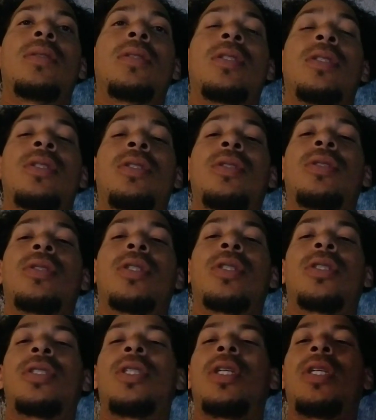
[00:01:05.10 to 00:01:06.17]
this new
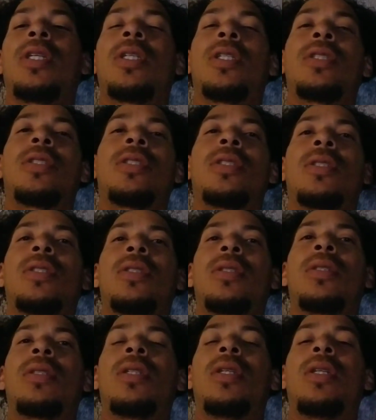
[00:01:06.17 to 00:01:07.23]
surge tank, it's
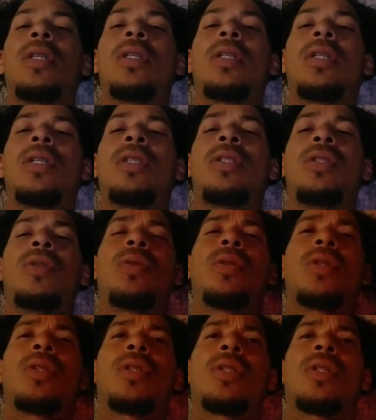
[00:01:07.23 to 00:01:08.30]
a
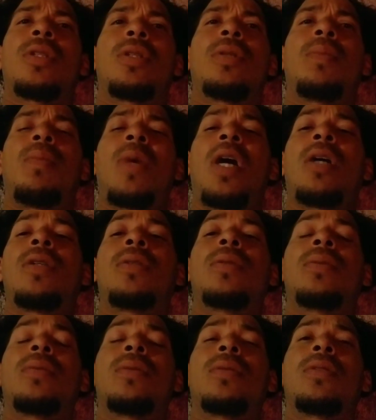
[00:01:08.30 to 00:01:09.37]
newer
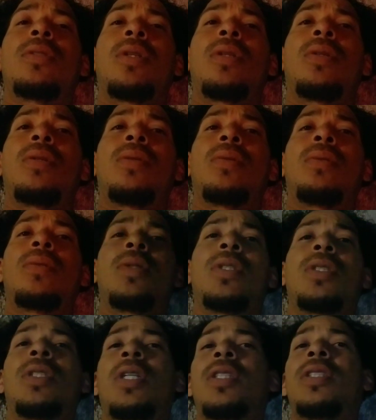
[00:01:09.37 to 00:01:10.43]
model, so
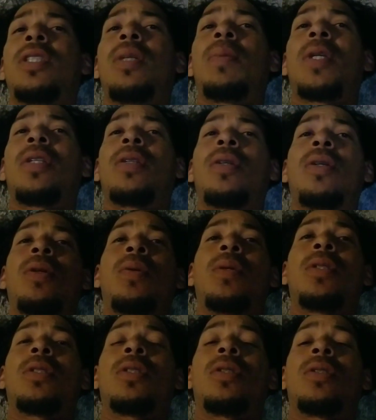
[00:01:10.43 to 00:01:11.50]
it's not the same like the old
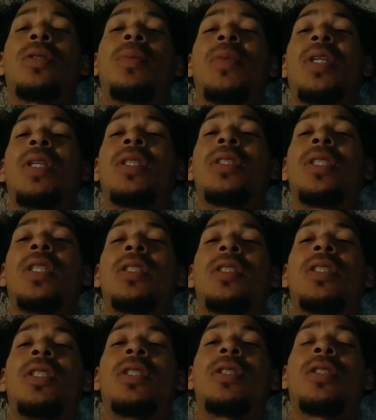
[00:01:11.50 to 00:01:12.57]
one. So to me, it's that
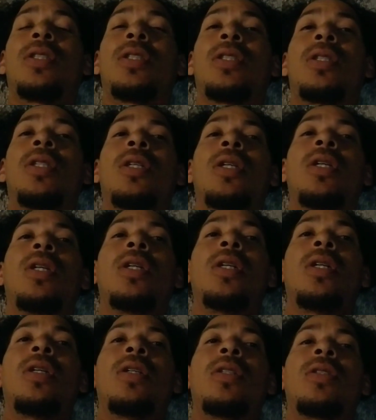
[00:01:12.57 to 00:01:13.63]
sensor
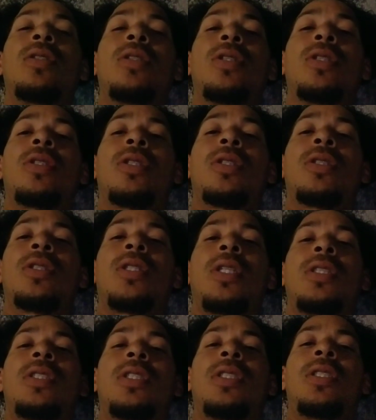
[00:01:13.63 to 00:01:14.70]
to the surge
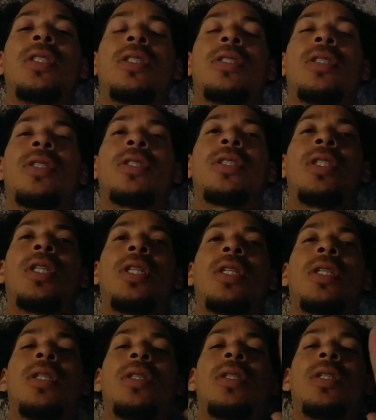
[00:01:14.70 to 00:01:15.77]
that sits in the surge tank.
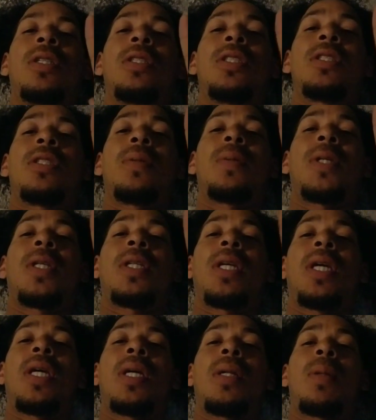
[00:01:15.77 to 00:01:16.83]
It sits up like
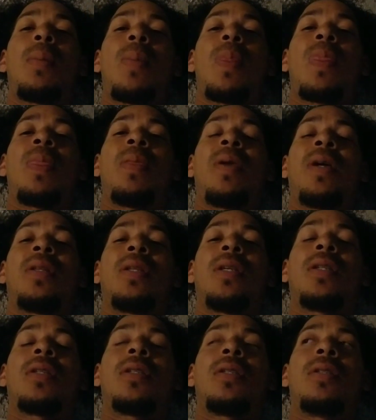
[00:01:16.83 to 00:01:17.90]
that, and I
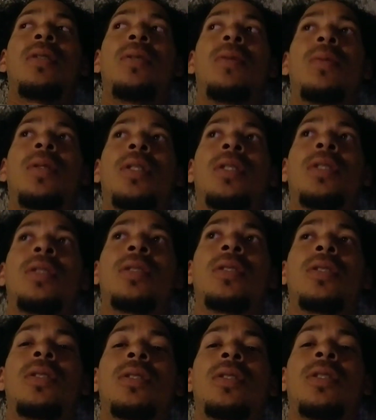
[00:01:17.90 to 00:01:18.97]
think the new one,
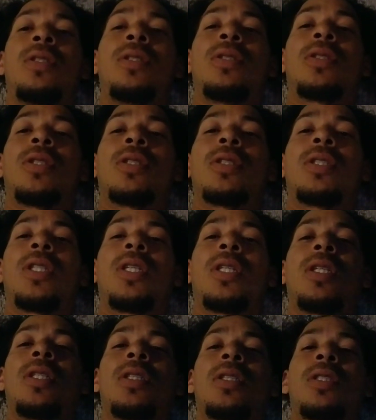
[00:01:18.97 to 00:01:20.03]
the new surge
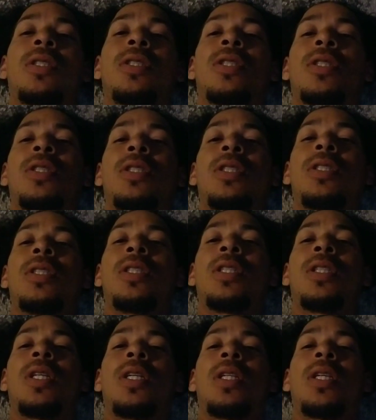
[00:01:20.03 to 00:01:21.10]
tank, the sensor sits
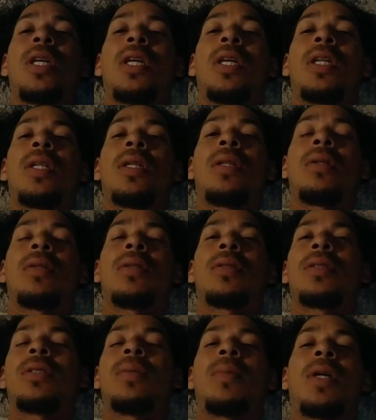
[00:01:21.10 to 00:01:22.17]
in like that, or
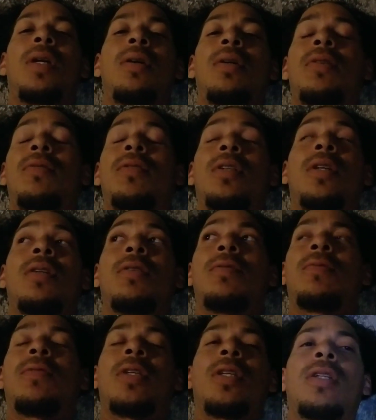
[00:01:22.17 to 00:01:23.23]
somehow, however, I
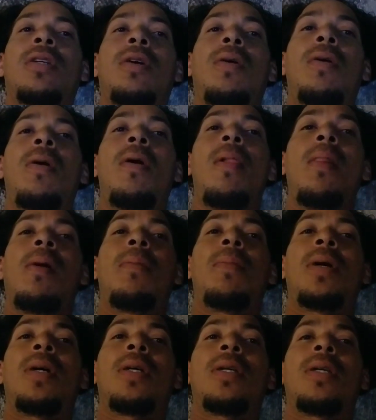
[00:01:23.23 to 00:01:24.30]
don't freaking know.
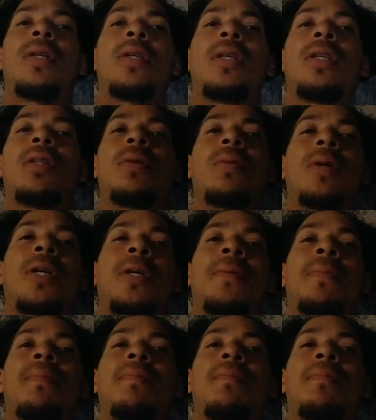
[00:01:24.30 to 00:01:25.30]
But either way,